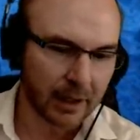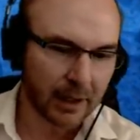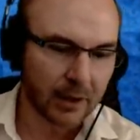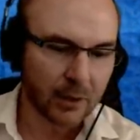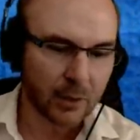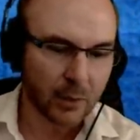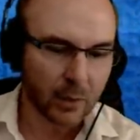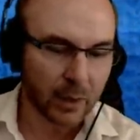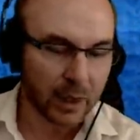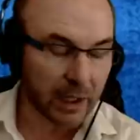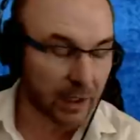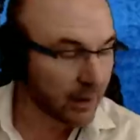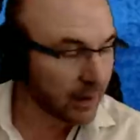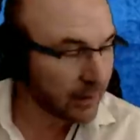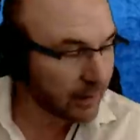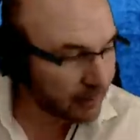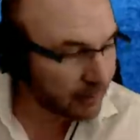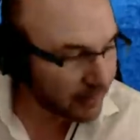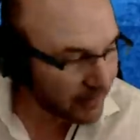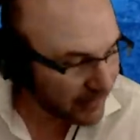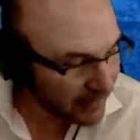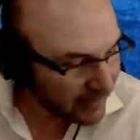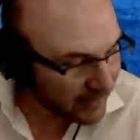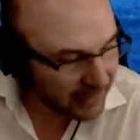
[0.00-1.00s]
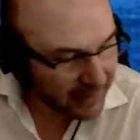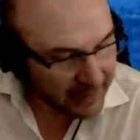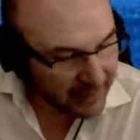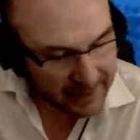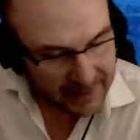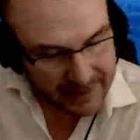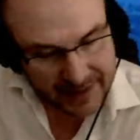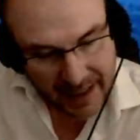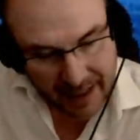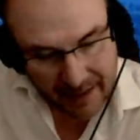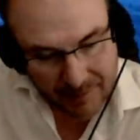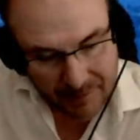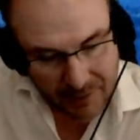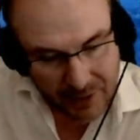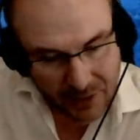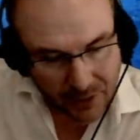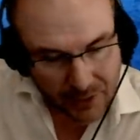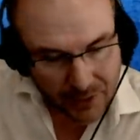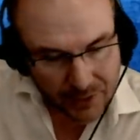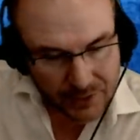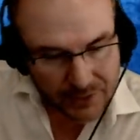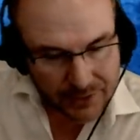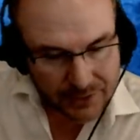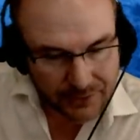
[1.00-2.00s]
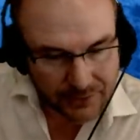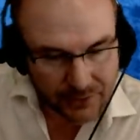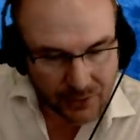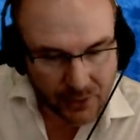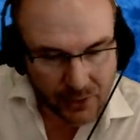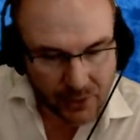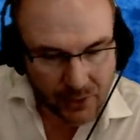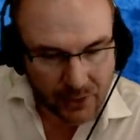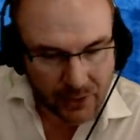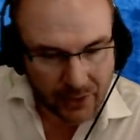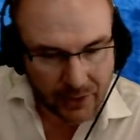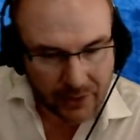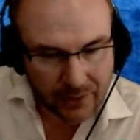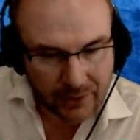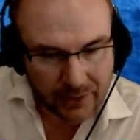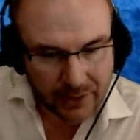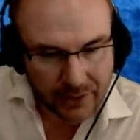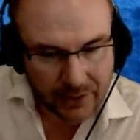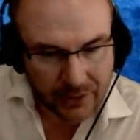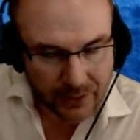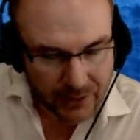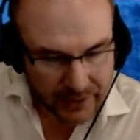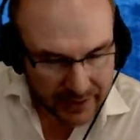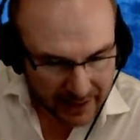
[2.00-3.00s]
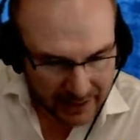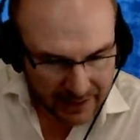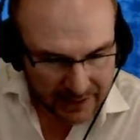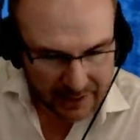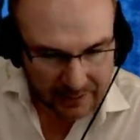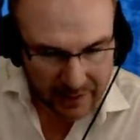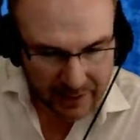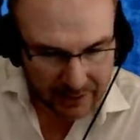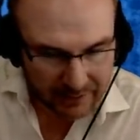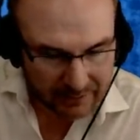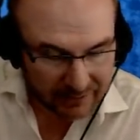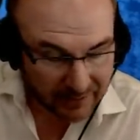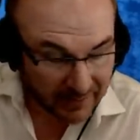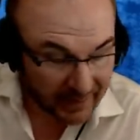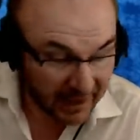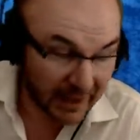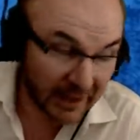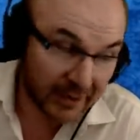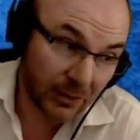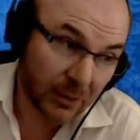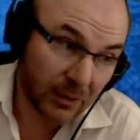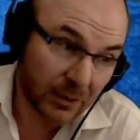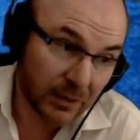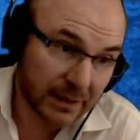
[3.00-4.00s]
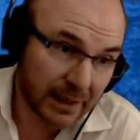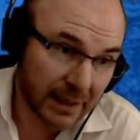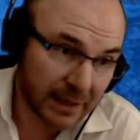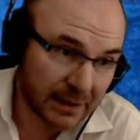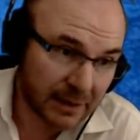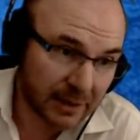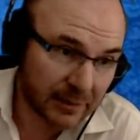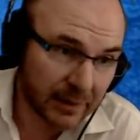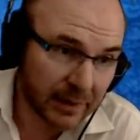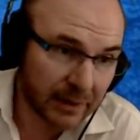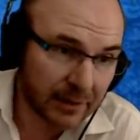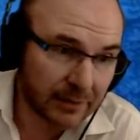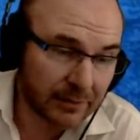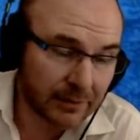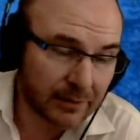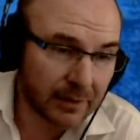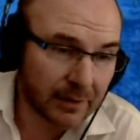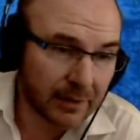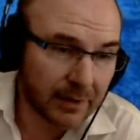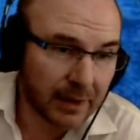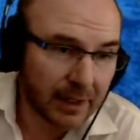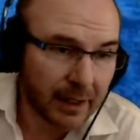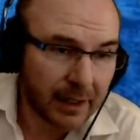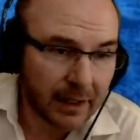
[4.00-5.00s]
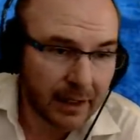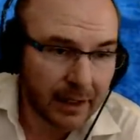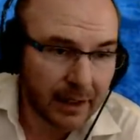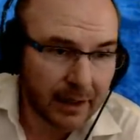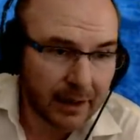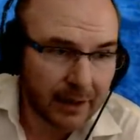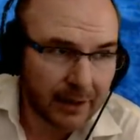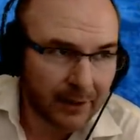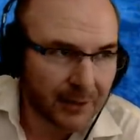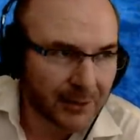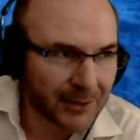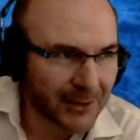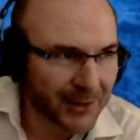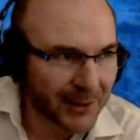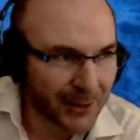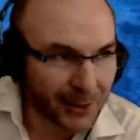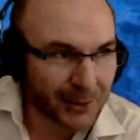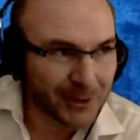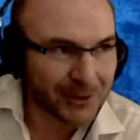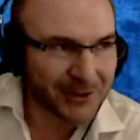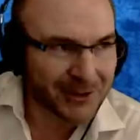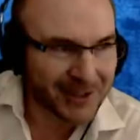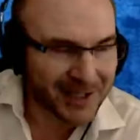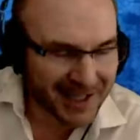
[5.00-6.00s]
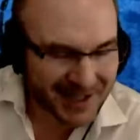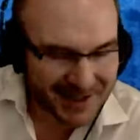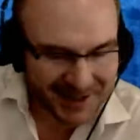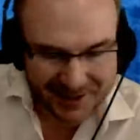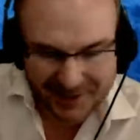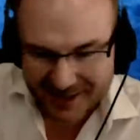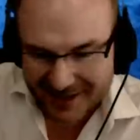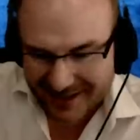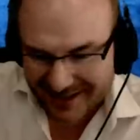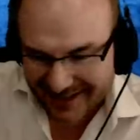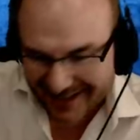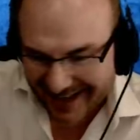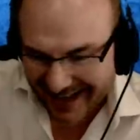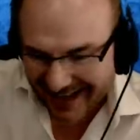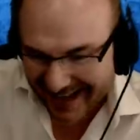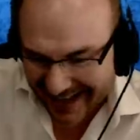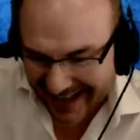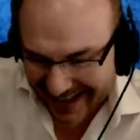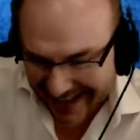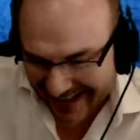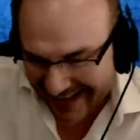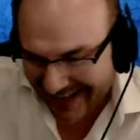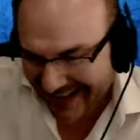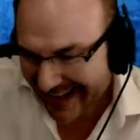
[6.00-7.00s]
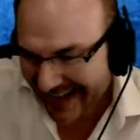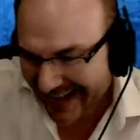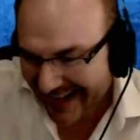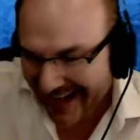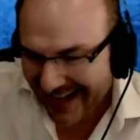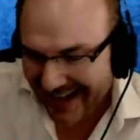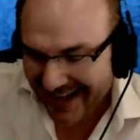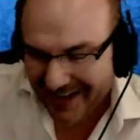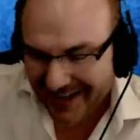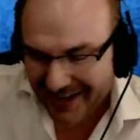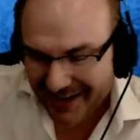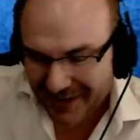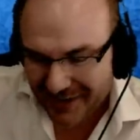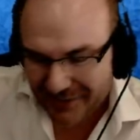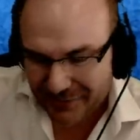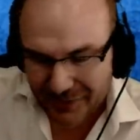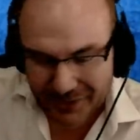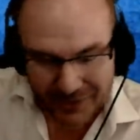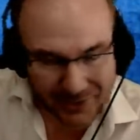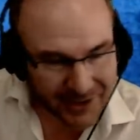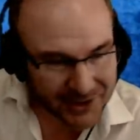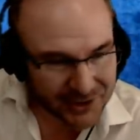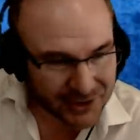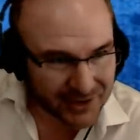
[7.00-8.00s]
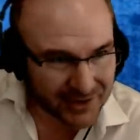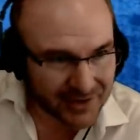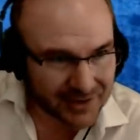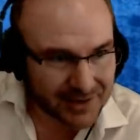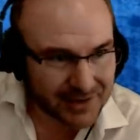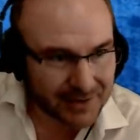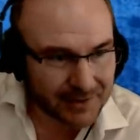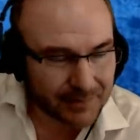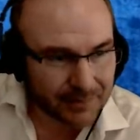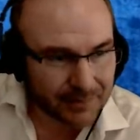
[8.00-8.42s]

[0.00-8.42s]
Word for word: Well, the same goes for the New Testament and the Old Testament, the Older Testament, uh, for Christians.